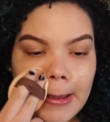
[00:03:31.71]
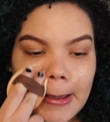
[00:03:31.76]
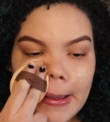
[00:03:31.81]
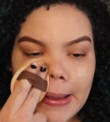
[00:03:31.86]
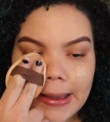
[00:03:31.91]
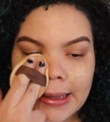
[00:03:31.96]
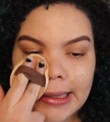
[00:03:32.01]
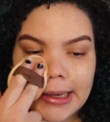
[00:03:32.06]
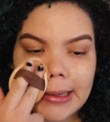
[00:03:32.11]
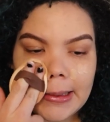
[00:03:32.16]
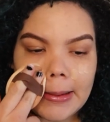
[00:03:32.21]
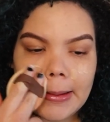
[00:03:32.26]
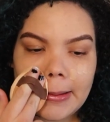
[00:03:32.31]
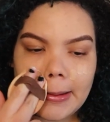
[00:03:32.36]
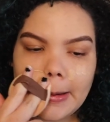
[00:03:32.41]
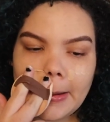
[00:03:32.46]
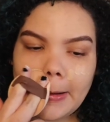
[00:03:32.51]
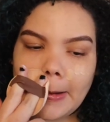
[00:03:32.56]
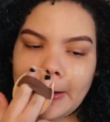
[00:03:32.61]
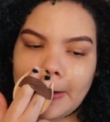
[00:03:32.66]

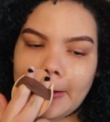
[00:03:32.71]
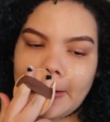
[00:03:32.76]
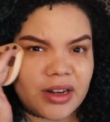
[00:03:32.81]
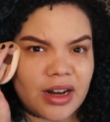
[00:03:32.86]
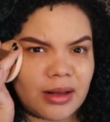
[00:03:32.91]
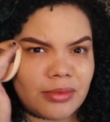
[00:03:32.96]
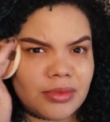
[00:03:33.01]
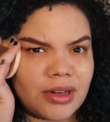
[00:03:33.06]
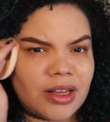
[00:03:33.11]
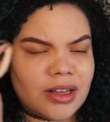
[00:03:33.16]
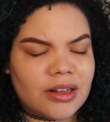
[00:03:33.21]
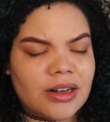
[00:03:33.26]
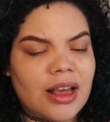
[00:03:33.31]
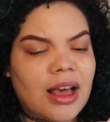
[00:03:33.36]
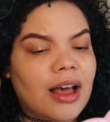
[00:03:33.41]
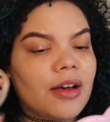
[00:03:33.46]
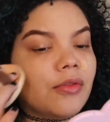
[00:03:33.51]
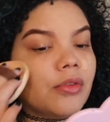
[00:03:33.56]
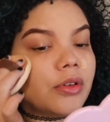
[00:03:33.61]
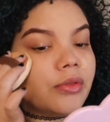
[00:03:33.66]
But I'm not gonna
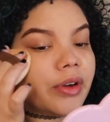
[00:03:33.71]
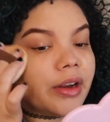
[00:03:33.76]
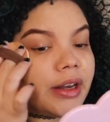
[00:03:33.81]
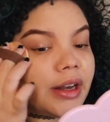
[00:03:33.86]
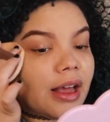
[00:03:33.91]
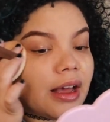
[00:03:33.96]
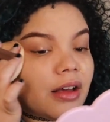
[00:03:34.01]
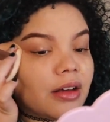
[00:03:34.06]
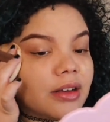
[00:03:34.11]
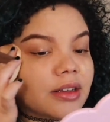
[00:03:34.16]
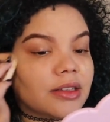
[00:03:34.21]
have one right now